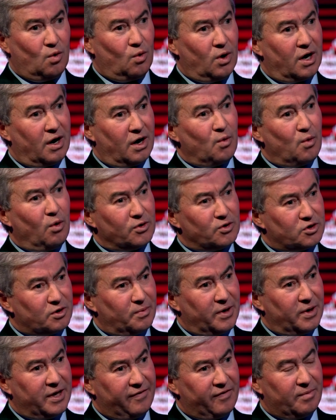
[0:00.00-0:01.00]
Well, I want
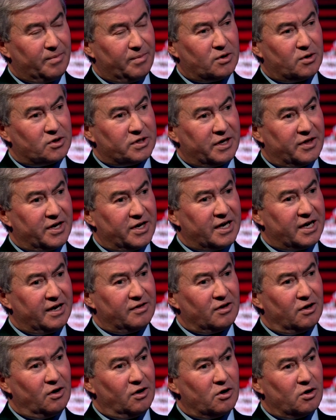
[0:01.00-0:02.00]
to believe it, because I
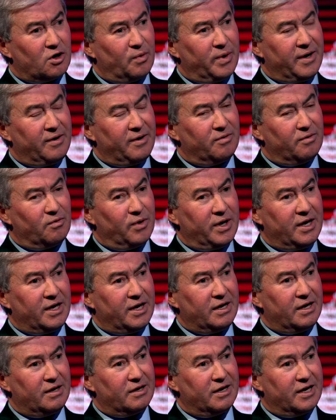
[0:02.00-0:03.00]
think the longer
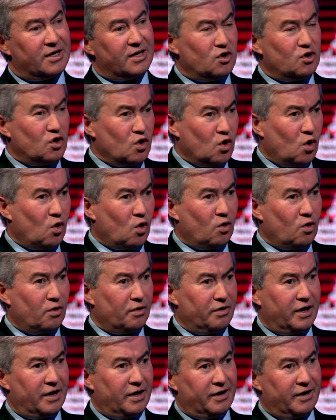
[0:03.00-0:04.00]
we
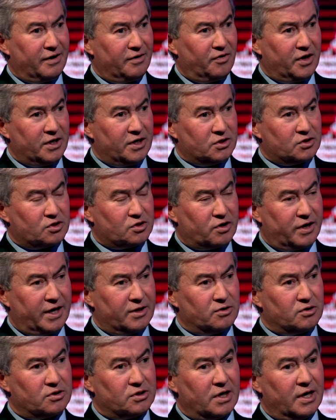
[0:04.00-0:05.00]
ignore these
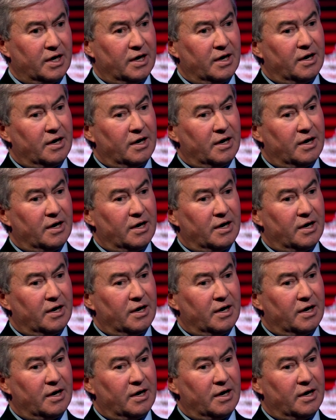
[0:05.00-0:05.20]
trends,